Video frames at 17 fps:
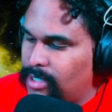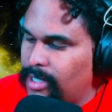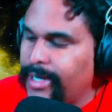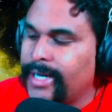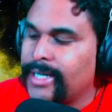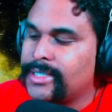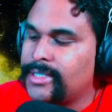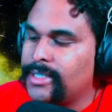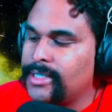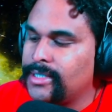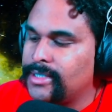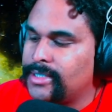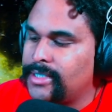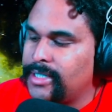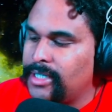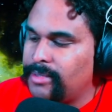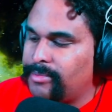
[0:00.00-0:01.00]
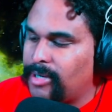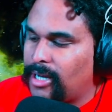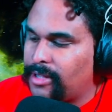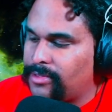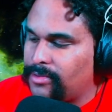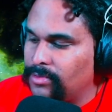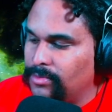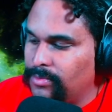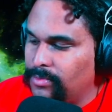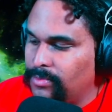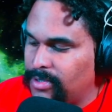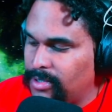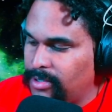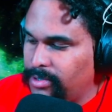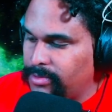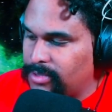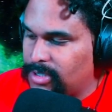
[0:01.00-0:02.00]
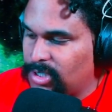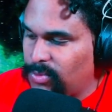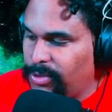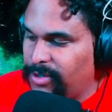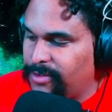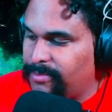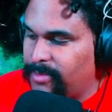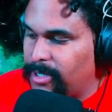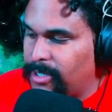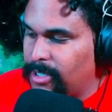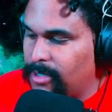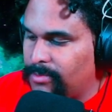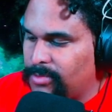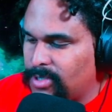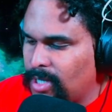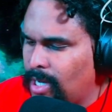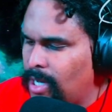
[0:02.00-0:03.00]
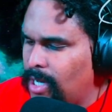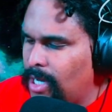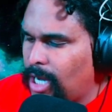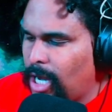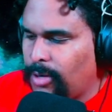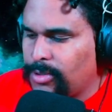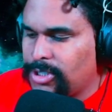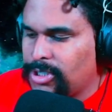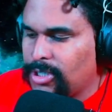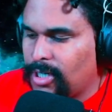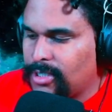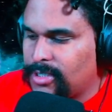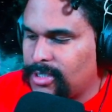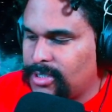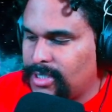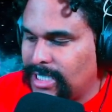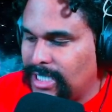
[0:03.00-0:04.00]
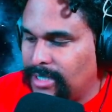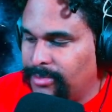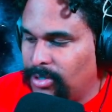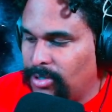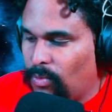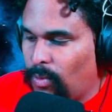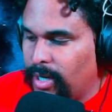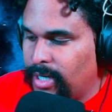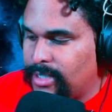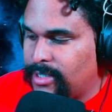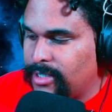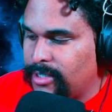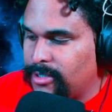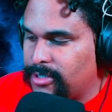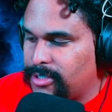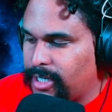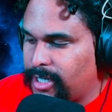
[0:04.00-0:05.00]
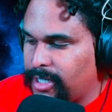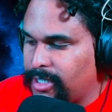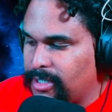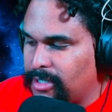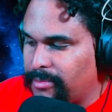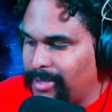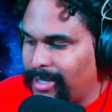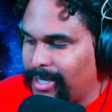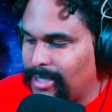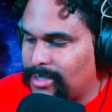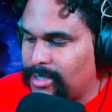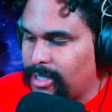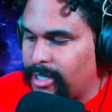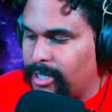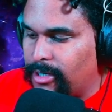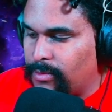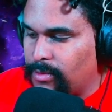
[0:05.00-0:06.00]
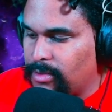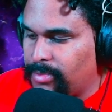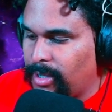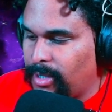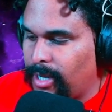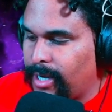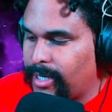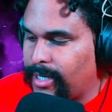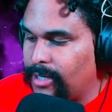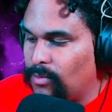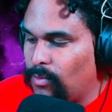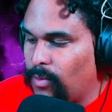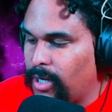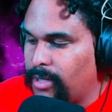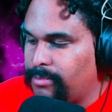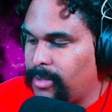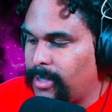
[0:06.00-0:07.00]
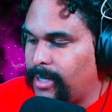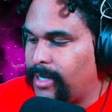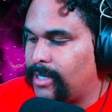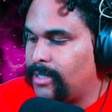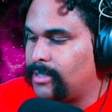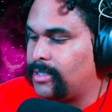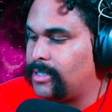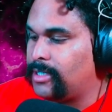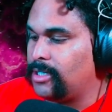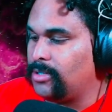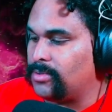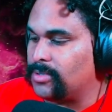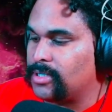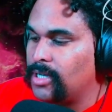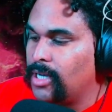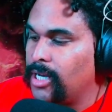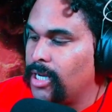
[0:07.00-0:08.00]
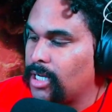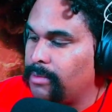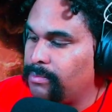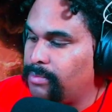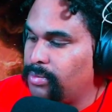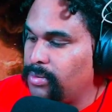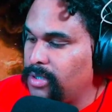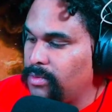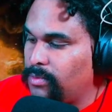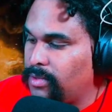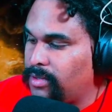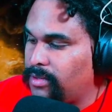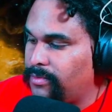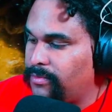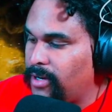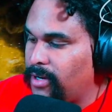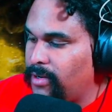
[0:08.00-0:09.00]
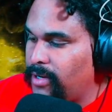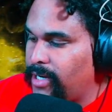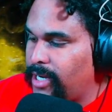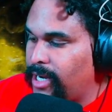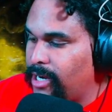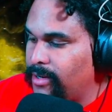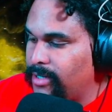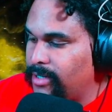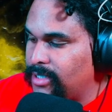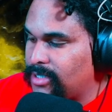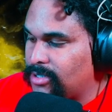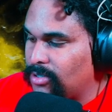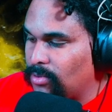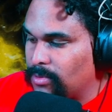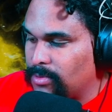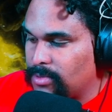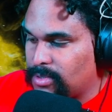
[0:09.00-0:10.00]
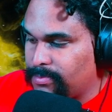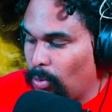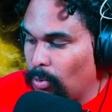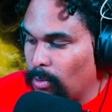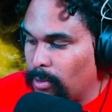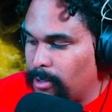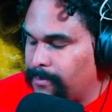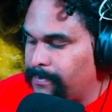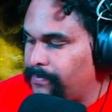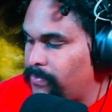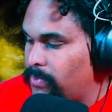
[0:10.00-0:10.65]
Exiting the teeny bathroom with a little sway of my hips, I was shocked to see him in a white dinner jacket and a black tie, with a black and white plaid kilt, complete with a very hairy sporran.